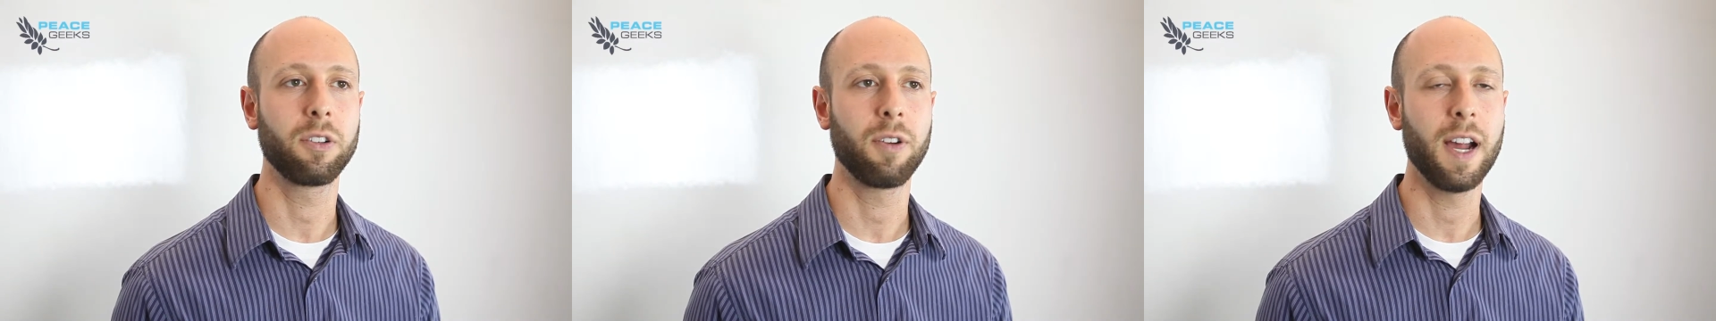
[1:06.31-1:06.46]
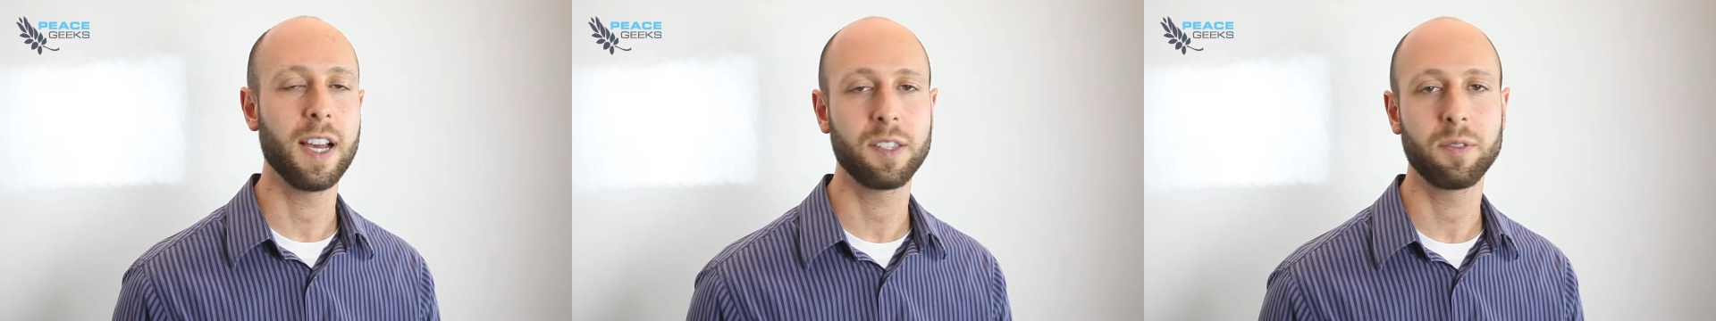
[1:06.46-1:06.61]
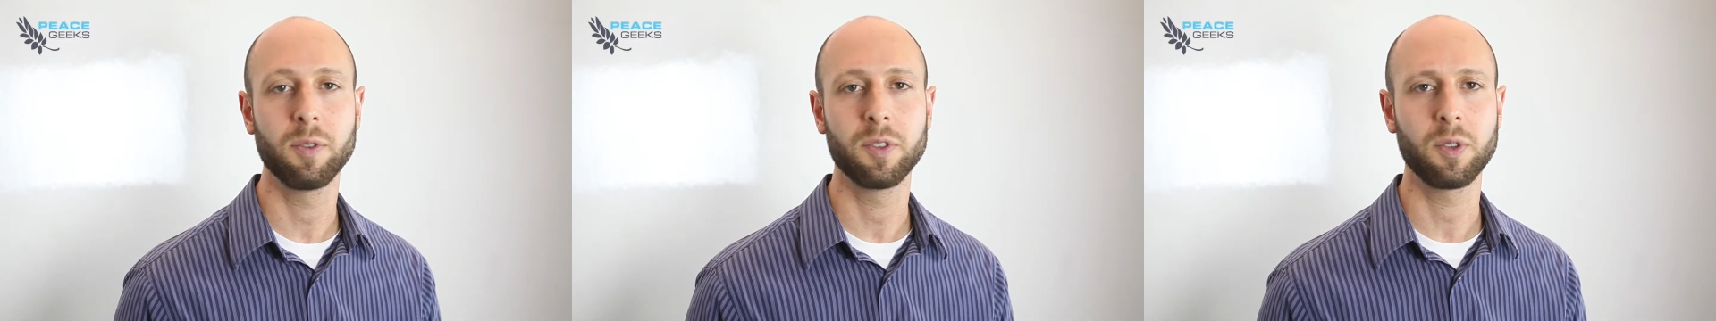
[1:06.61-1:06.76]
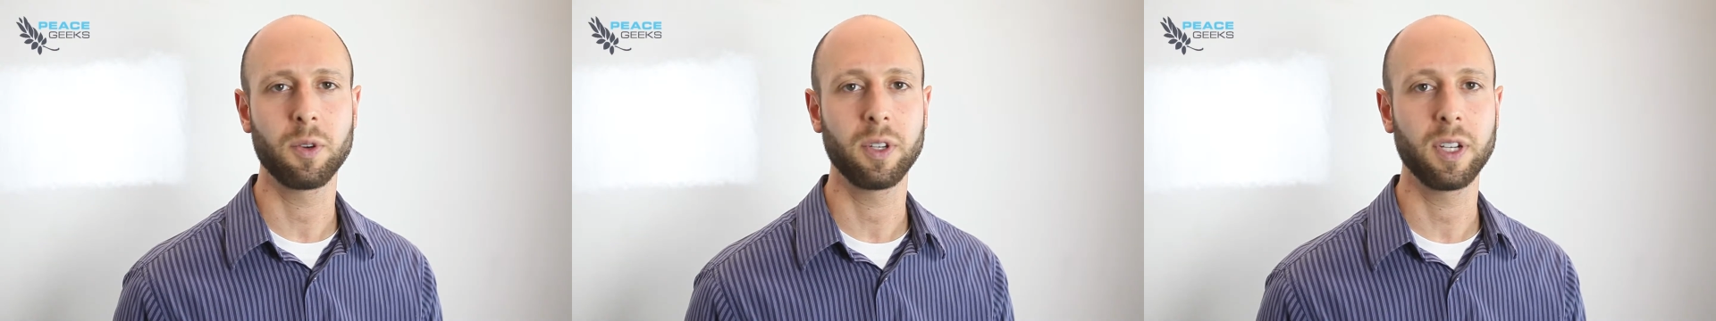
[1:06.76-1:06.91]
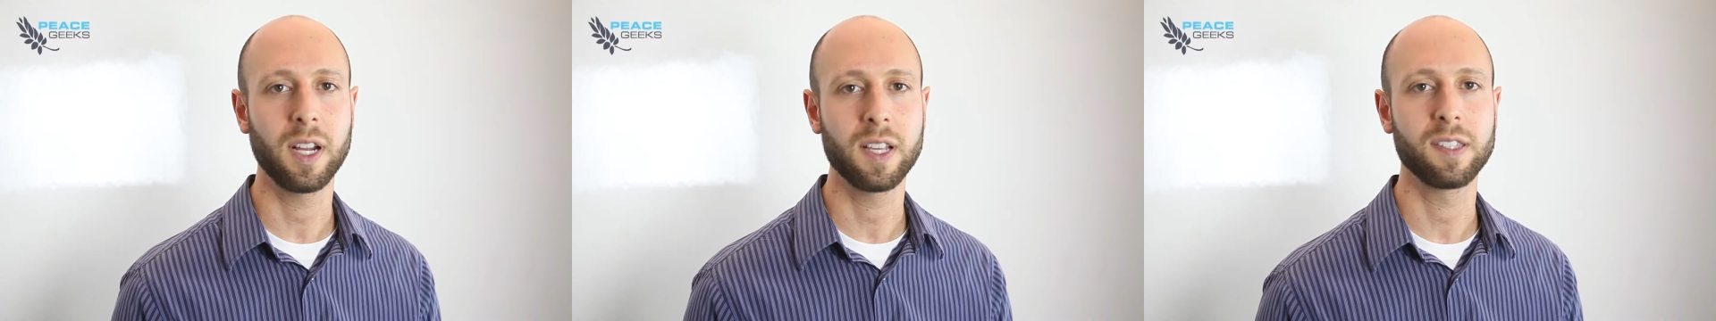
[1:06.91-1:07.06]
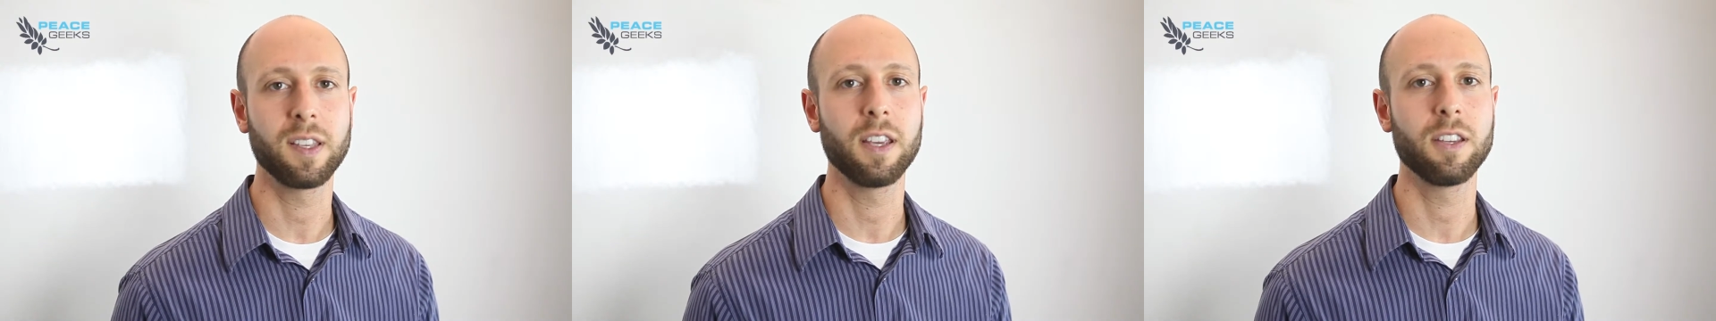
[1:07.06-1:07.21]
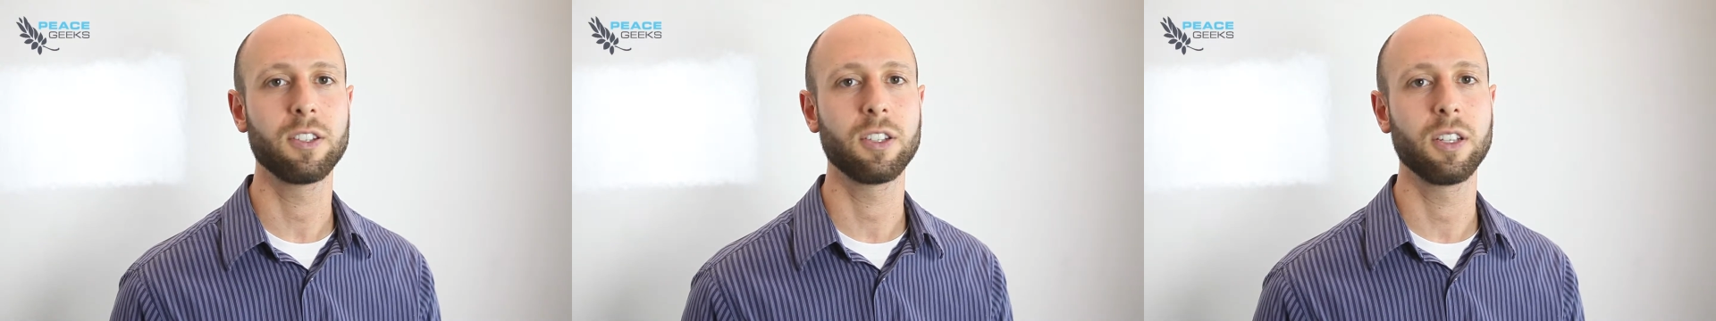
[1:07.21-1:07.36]
grassroots
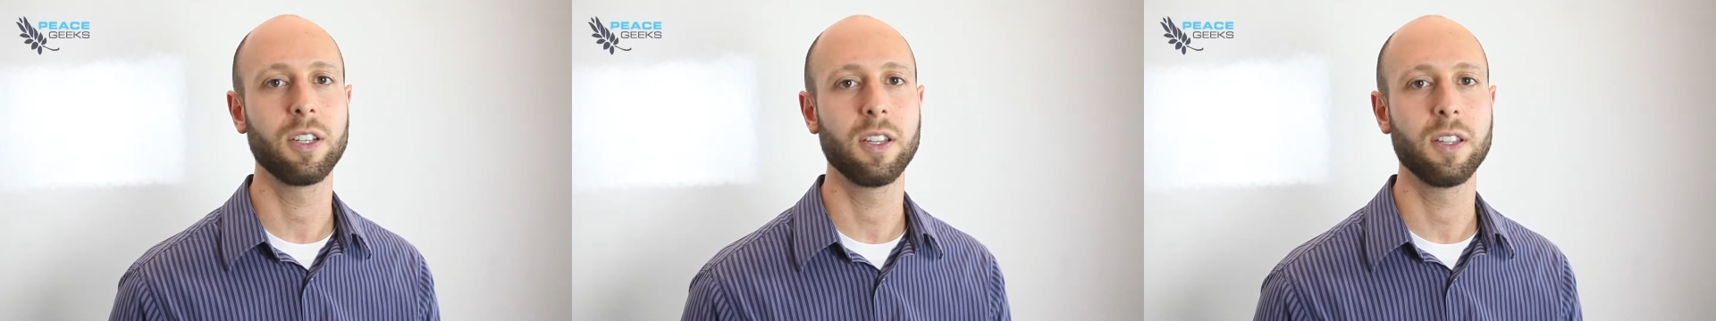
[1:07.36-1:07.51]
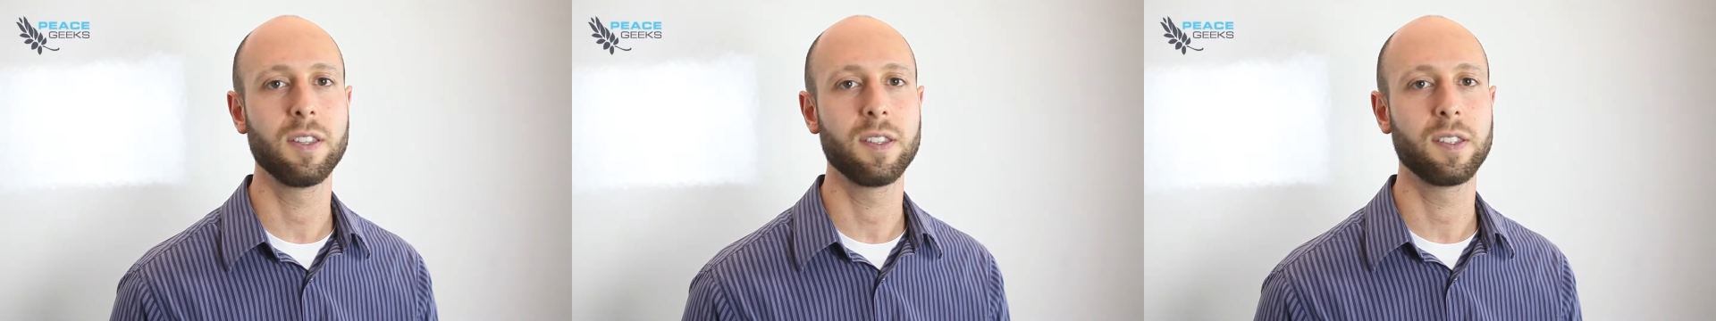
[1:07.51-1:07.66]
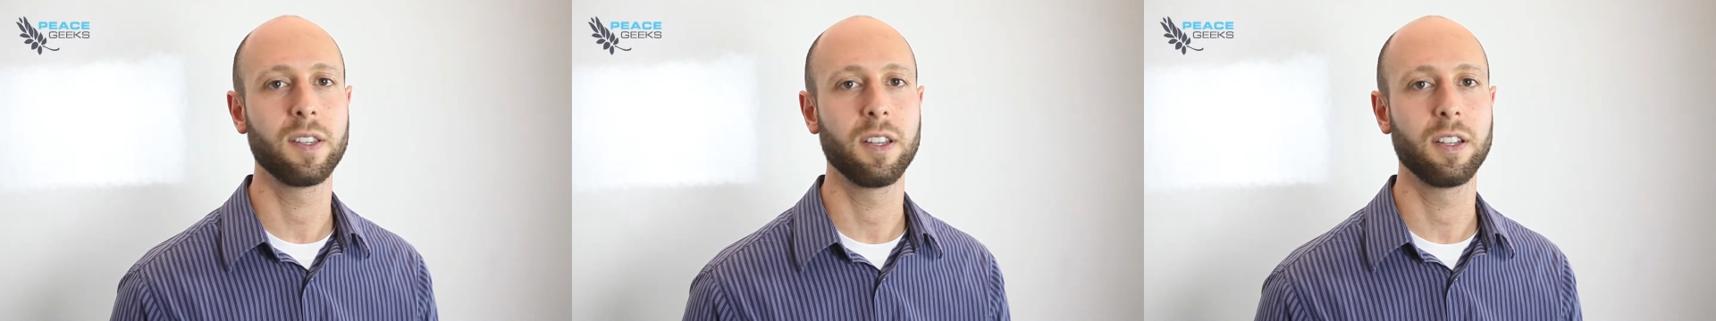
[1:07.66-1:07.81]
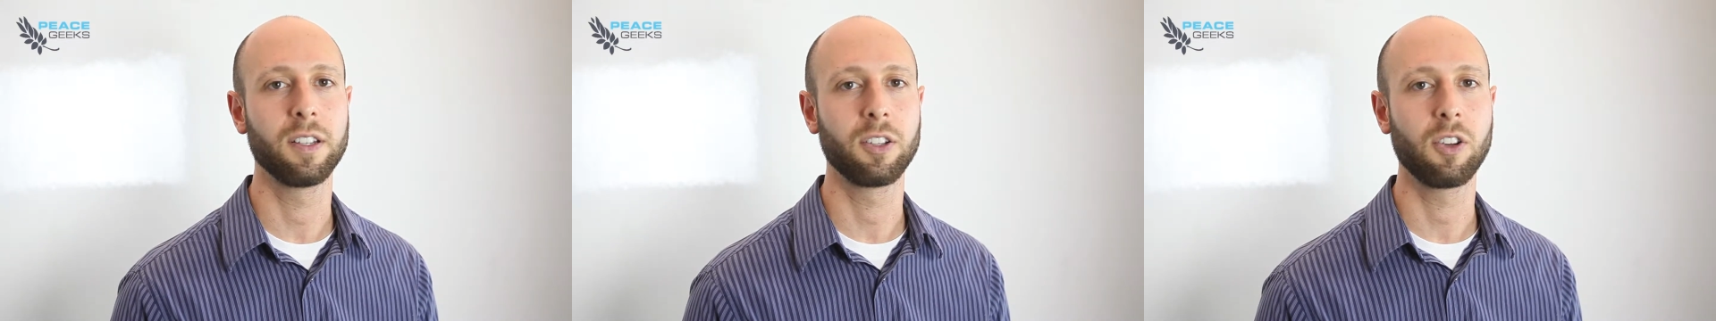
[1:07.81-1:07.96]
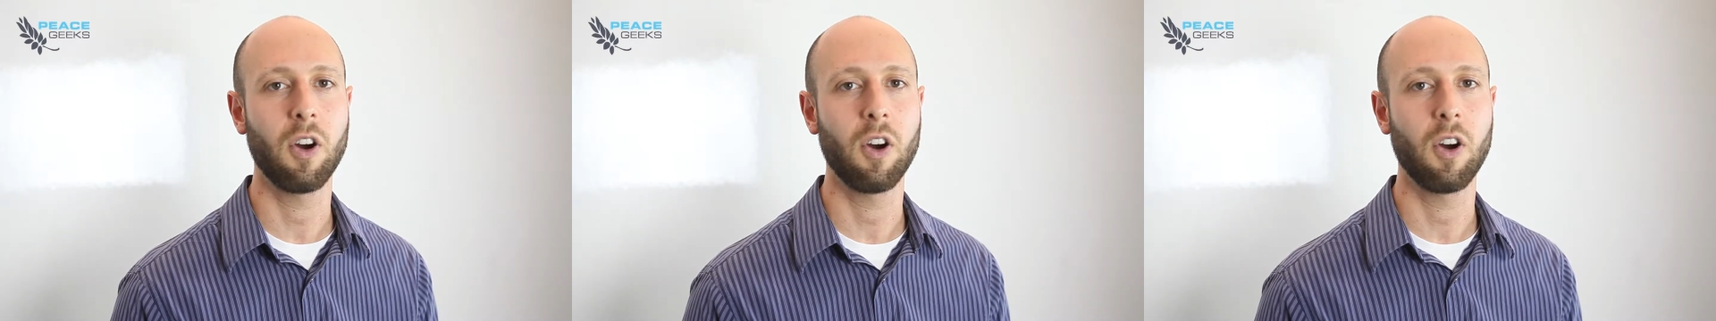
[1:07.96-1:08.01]
organizations in